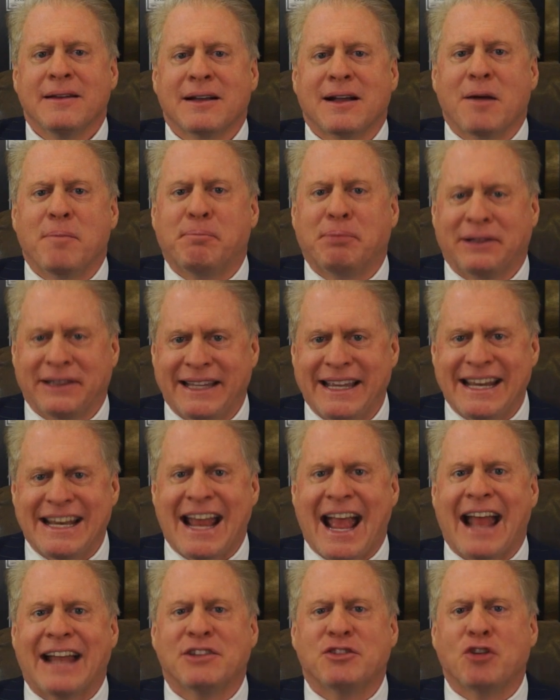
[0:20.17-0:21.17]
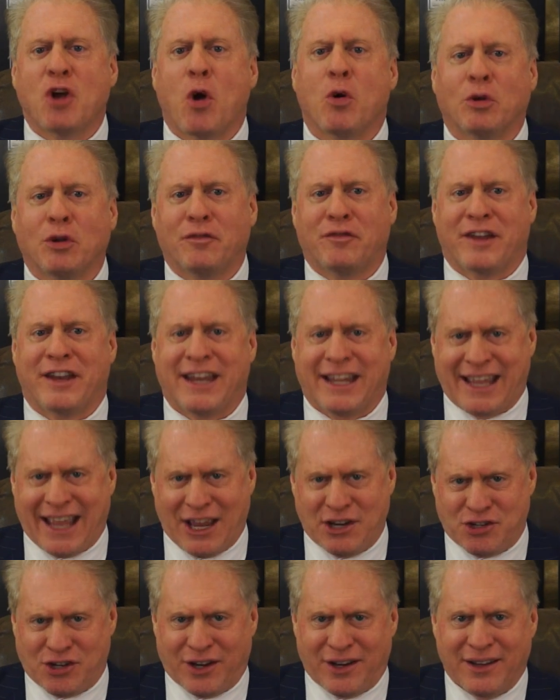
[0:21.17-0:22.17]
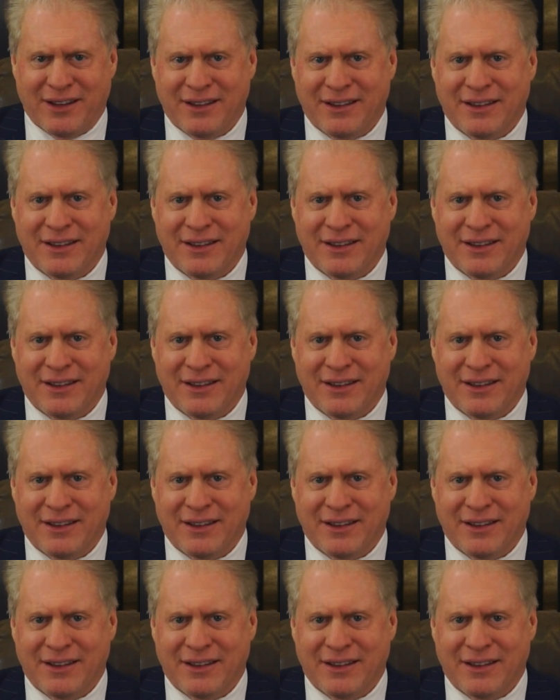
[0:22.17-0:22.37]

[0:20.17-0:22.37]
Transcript: complete and total vindication.